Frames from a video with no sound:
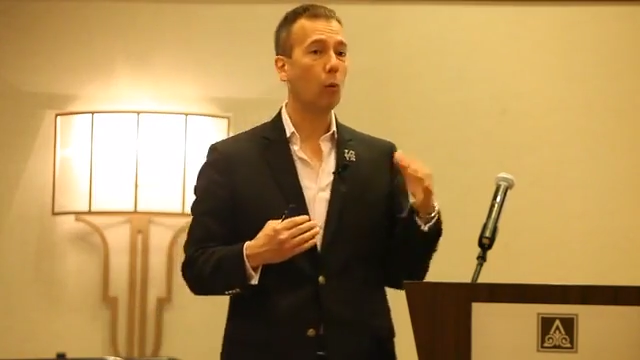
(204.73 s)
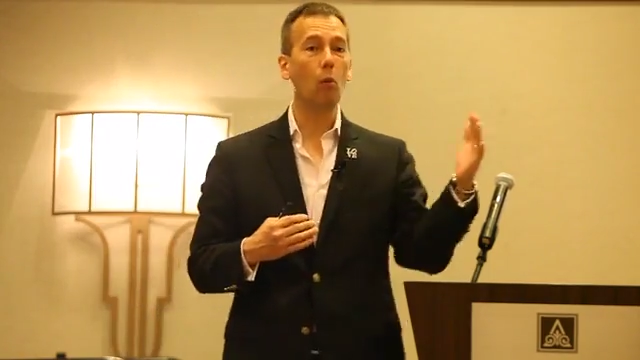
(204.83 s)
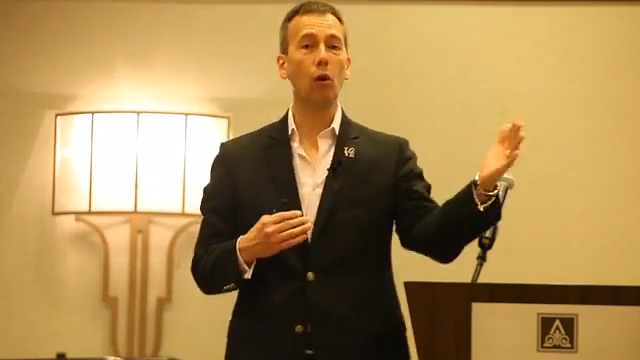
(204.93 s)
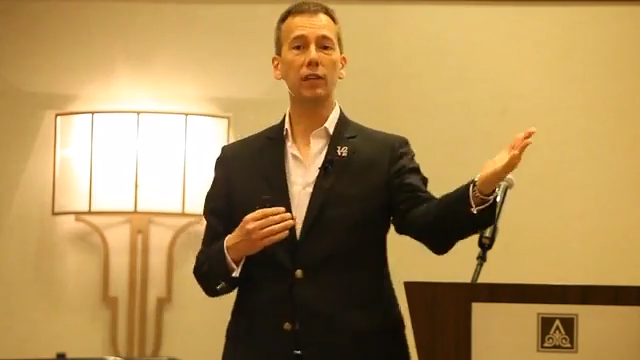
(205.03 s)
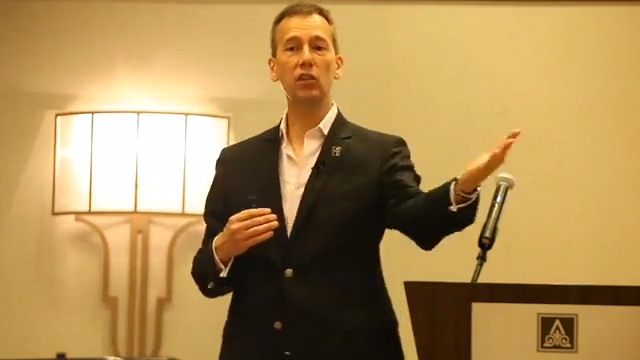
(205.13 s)
when
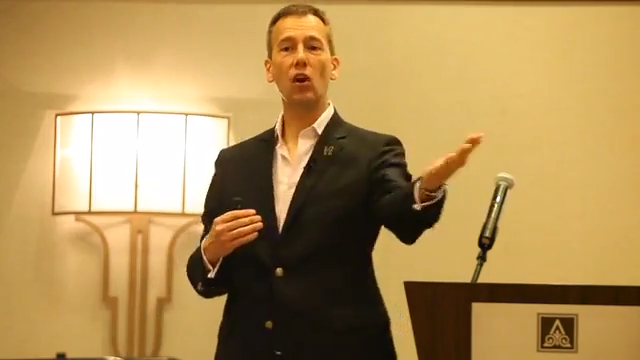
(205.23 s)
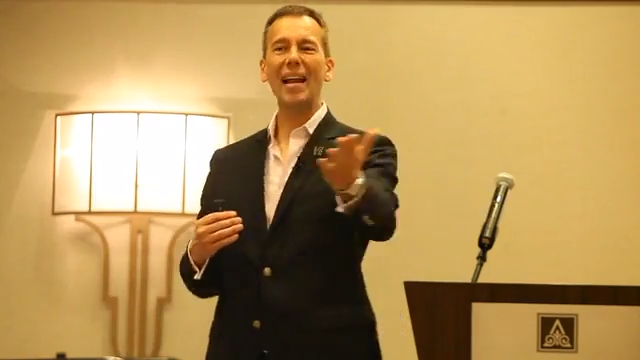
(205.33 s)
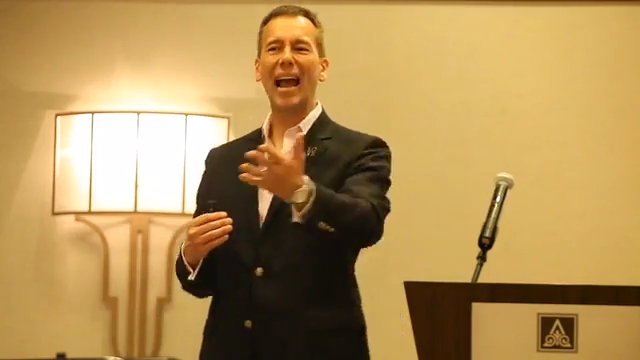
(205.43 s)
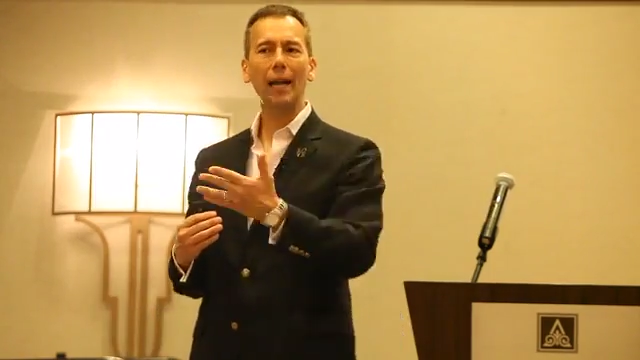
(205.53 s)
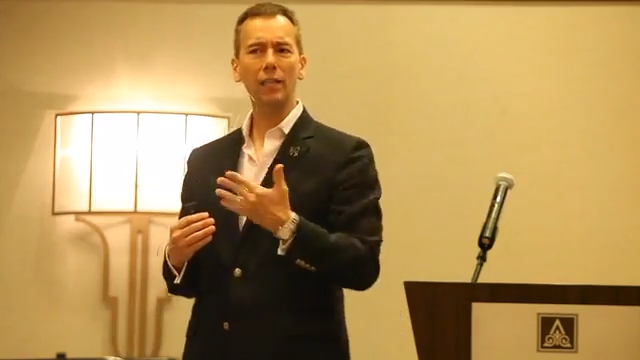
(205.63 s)
more of us
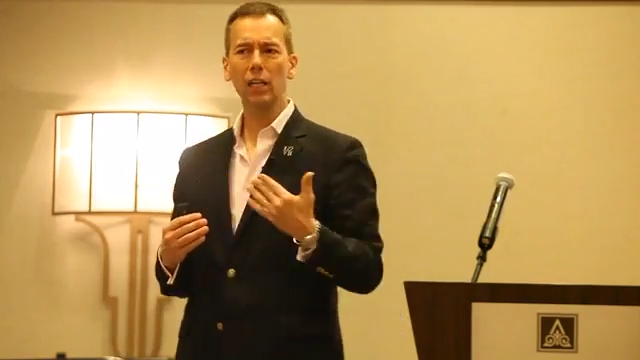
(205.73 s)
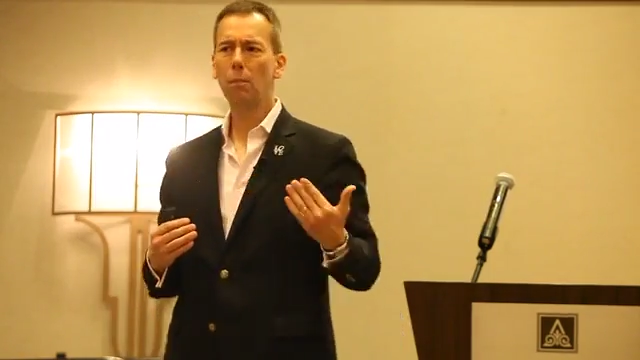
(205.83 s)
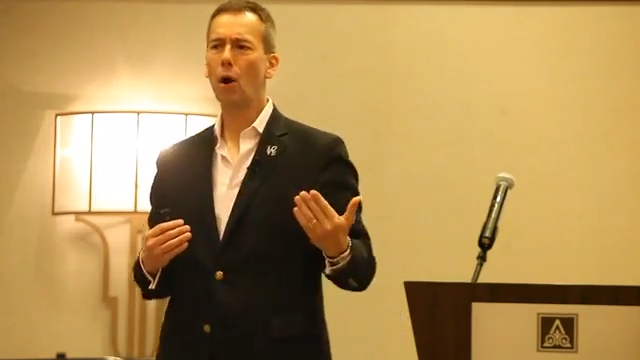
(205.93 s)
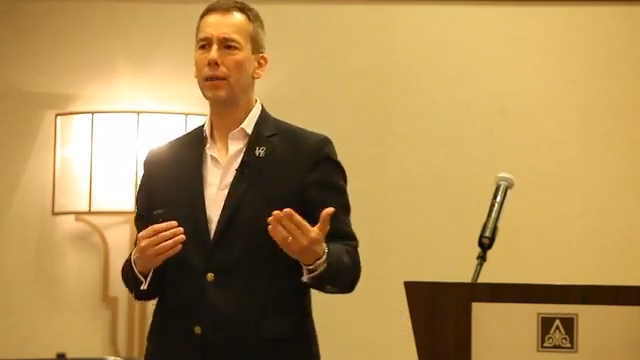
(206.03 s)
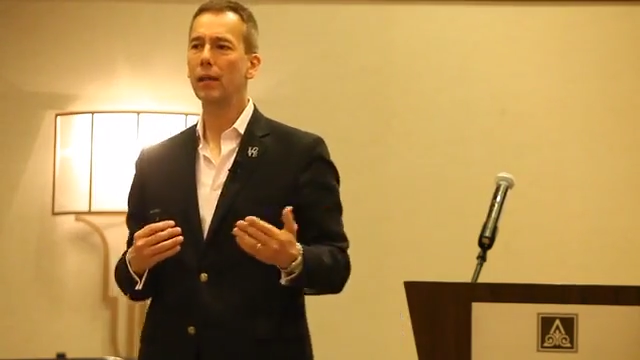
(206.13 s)
start acting
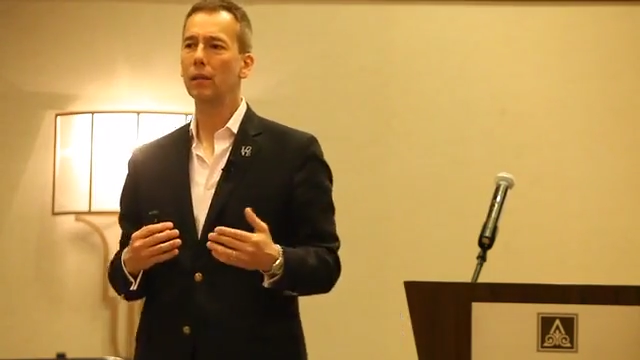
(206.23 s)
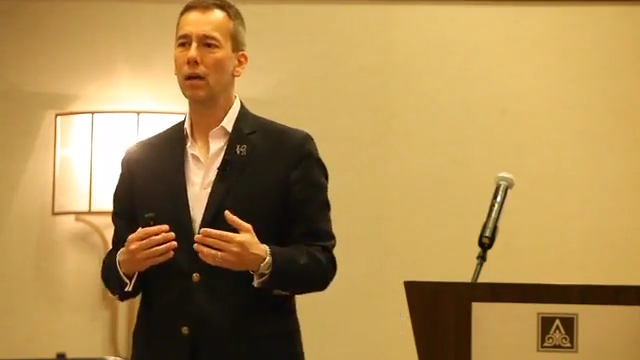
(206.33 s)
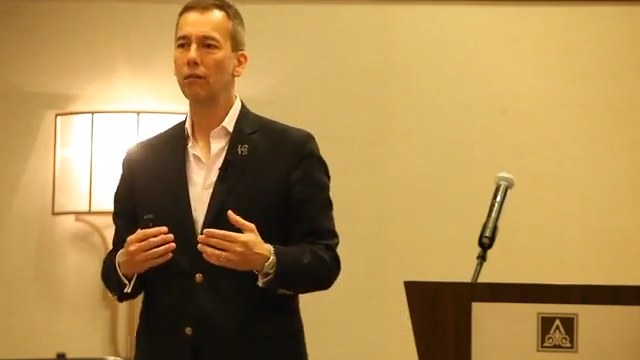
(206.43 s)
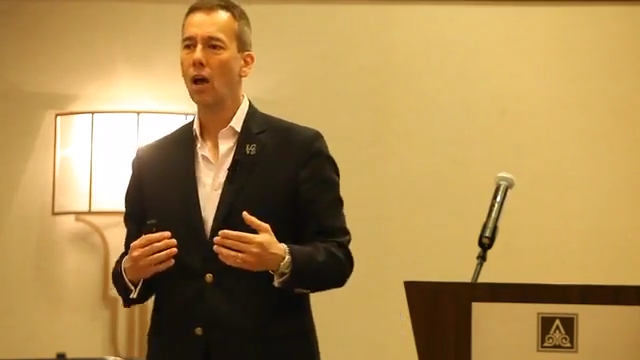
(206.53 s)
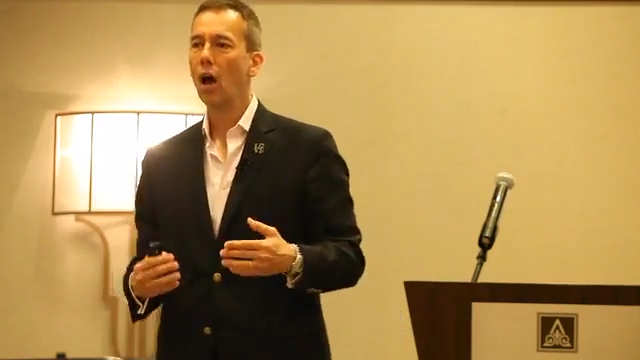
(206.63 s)
upon that
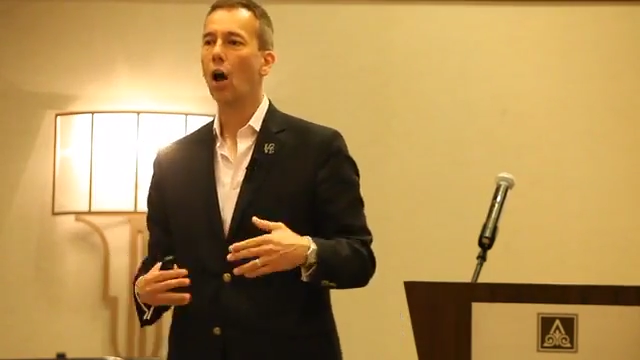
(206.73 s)
love,